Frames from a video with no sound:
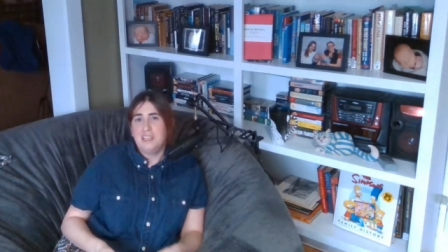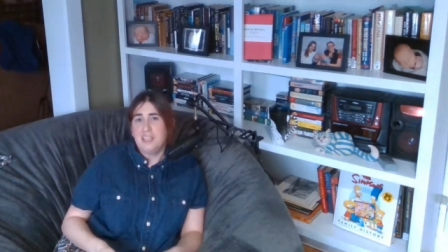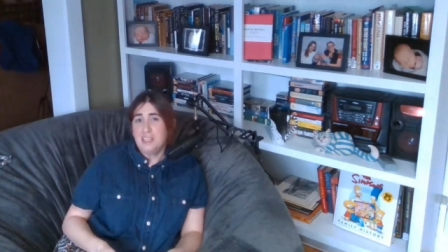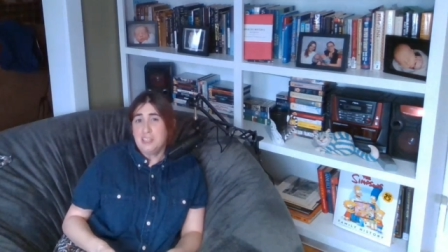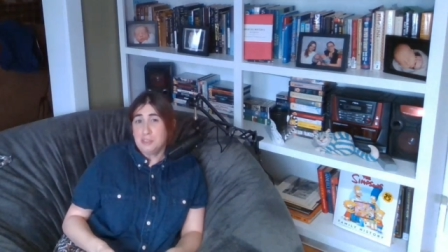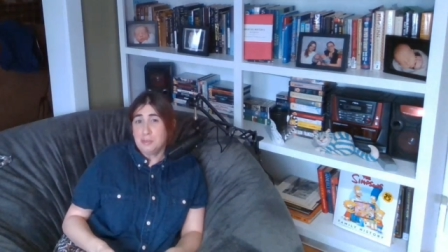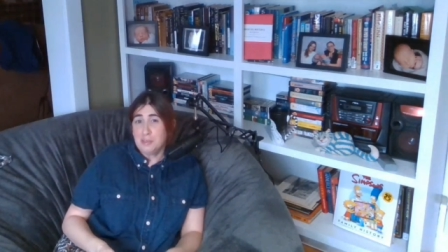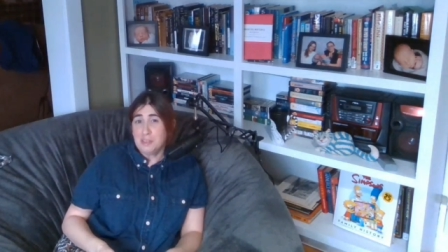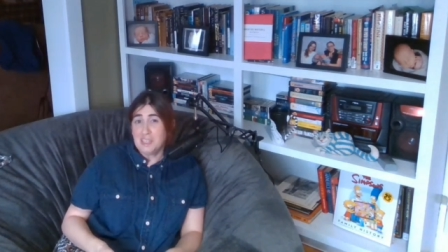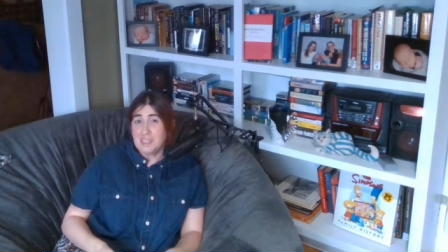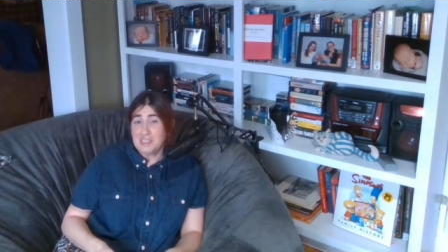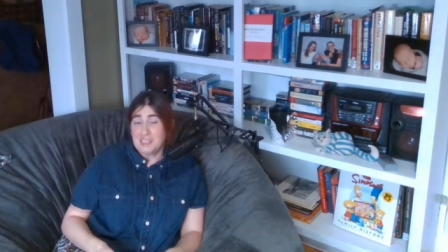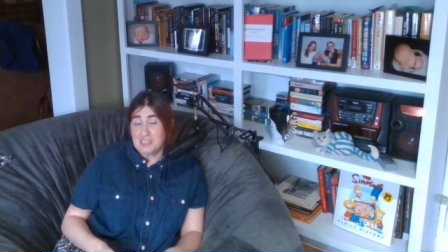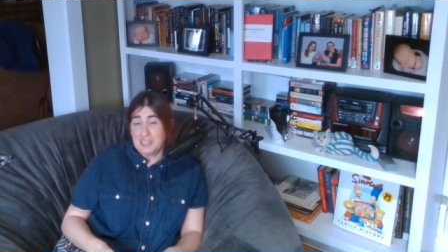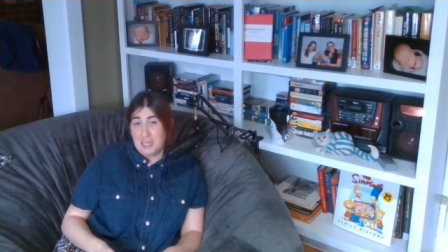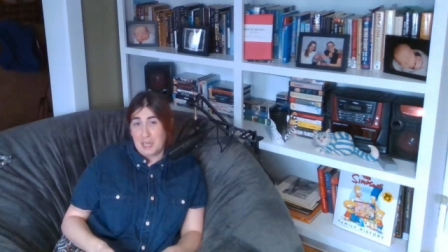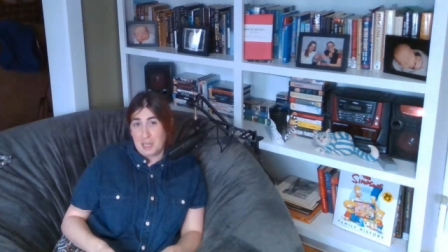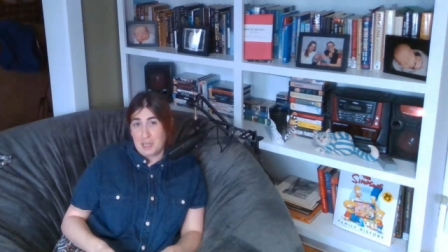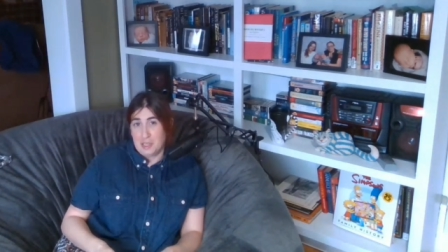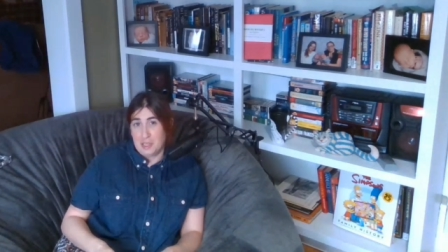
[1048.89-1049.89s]
Thanks for
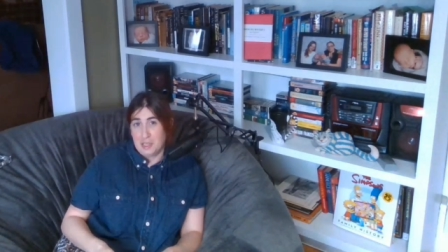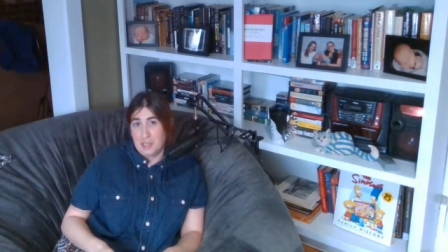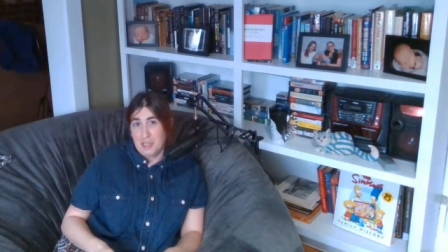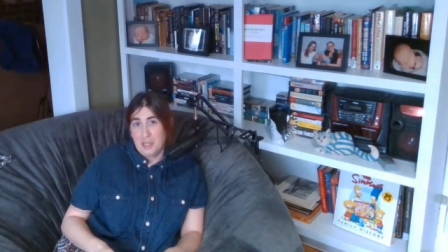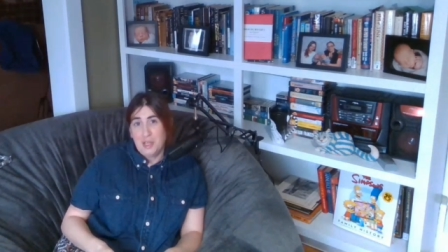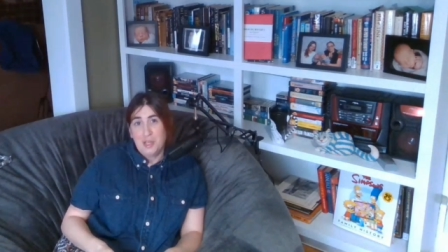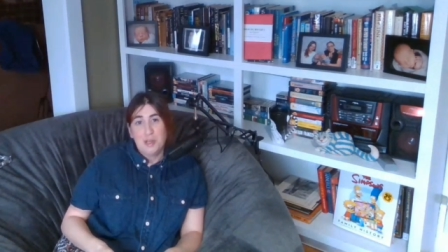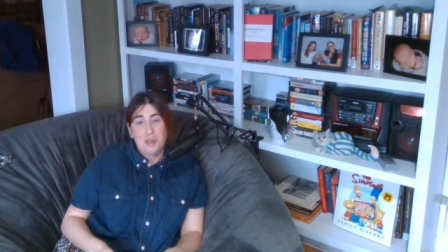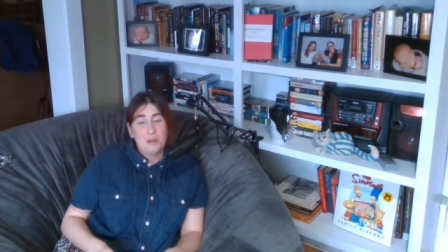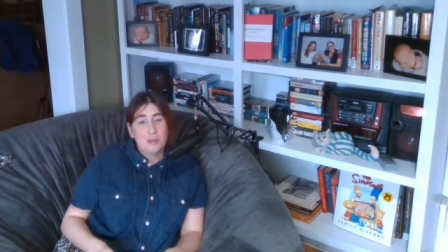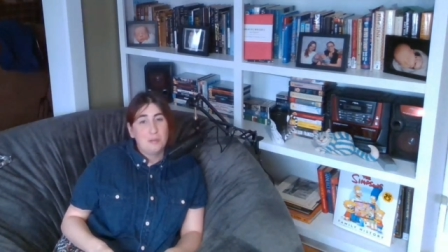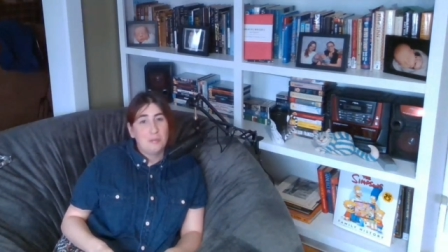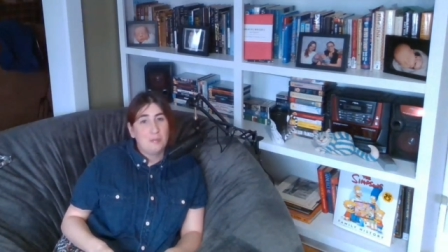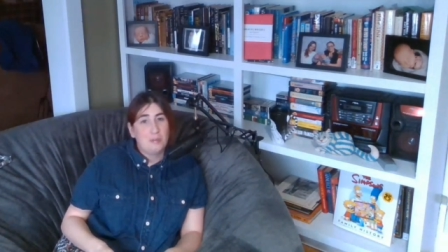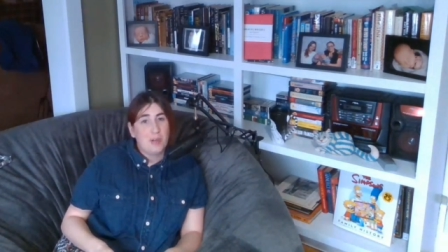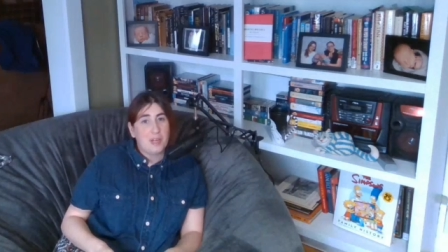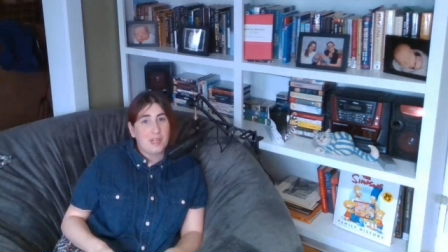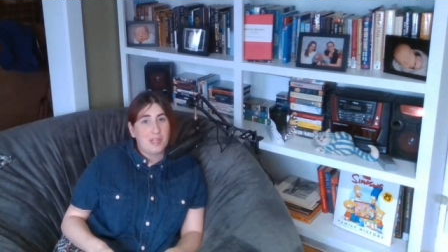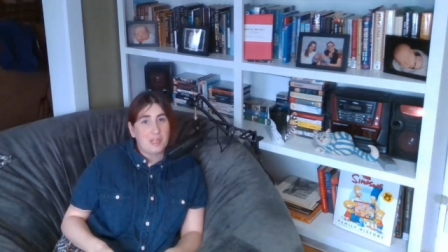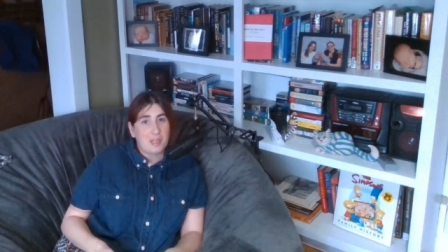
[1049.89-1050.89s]
listening.
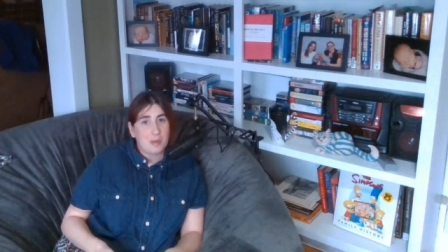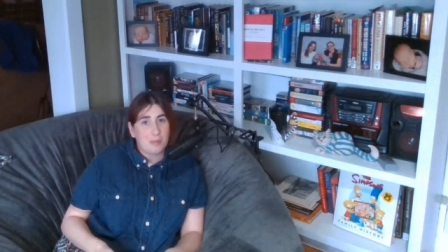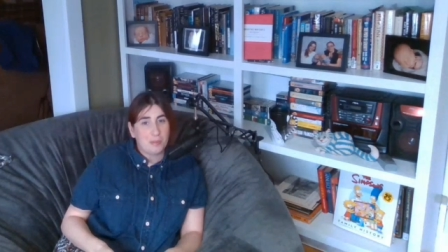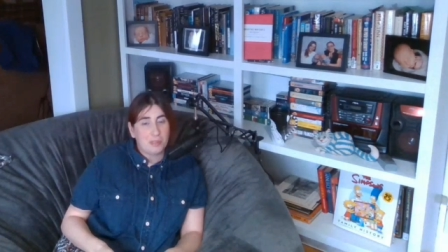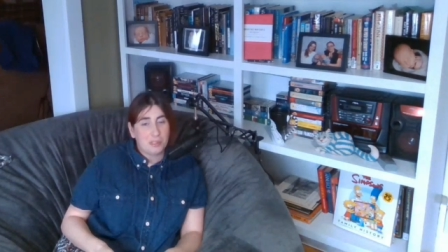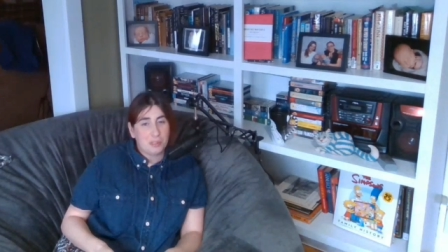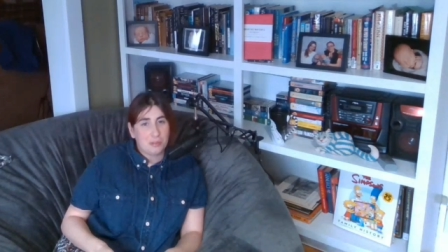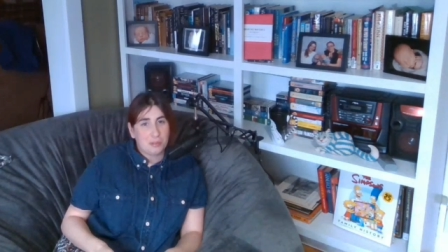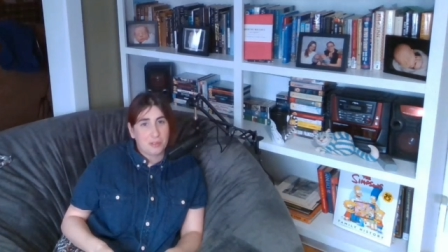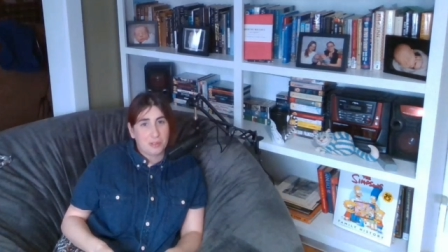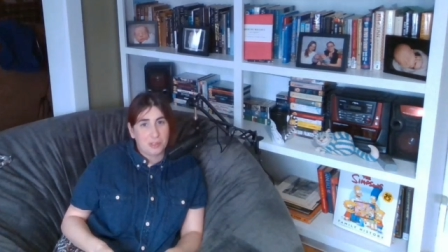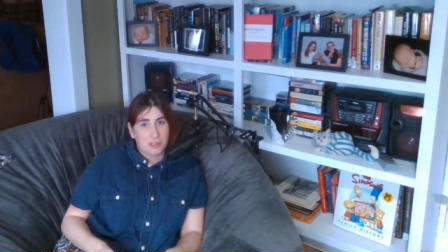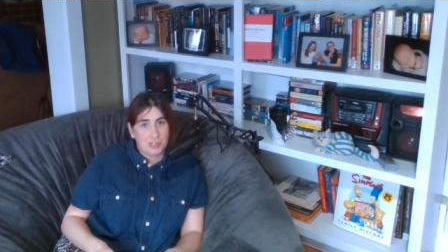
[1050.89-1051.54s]
When episode